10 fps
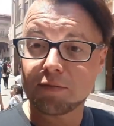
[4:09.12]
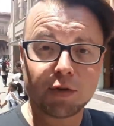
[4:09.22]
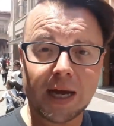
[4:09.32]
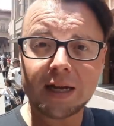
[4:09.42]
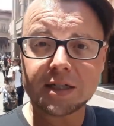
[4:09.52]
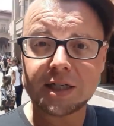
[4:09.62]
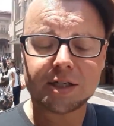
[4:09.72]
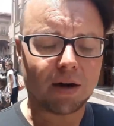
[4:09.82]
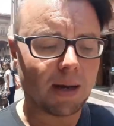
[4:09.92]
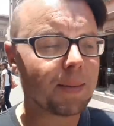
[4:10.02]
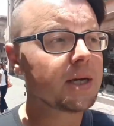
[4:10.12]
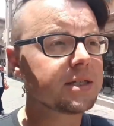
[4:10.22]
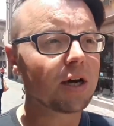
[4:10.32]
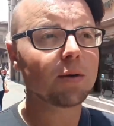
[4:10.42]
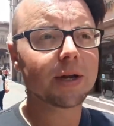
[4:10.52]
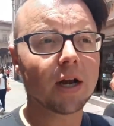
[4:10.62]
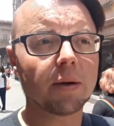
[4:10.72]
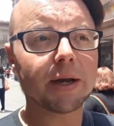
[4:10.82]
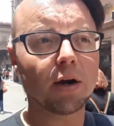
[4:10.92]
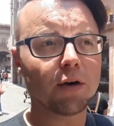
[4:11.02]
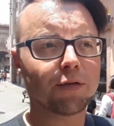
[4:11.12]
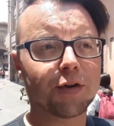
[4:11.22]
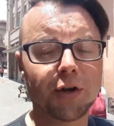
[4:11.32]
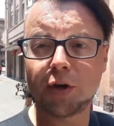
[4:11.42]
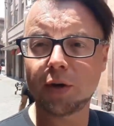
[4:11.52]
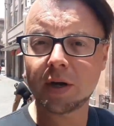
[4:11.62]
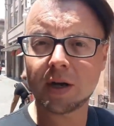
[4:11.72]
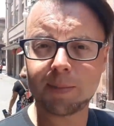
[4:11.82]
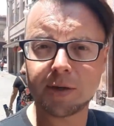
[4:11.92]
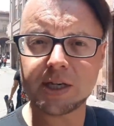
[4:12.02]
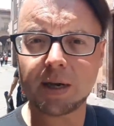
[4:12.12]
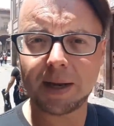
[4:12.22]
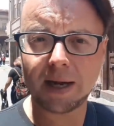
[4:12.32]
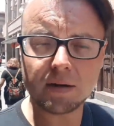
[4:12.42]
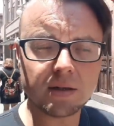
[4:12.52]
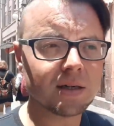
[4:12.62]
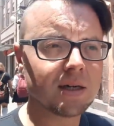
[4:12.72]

Reality time. So we're going off to a museum now.